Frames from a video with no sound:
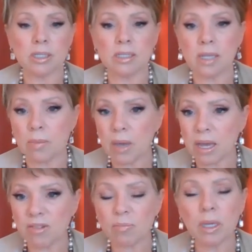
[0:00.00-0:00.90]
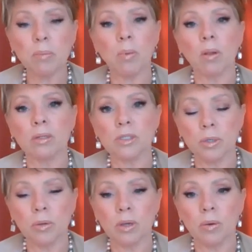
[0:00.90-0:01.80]
the same kind of people
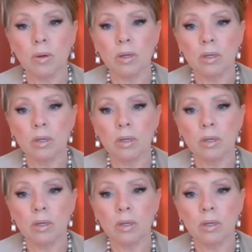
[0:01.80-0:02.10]
to you,